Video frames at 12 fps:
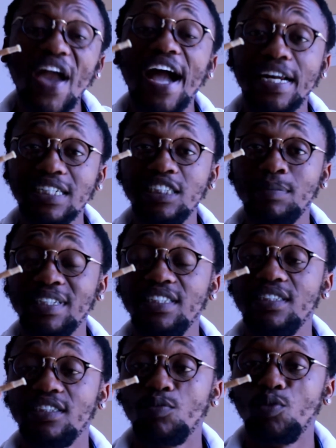I clean my
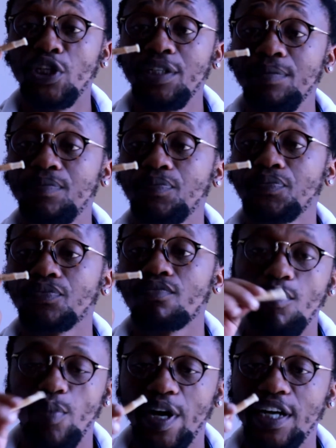teeth in the morning,
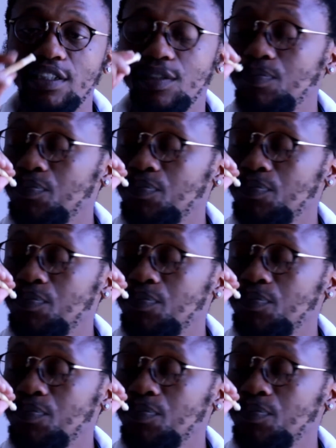but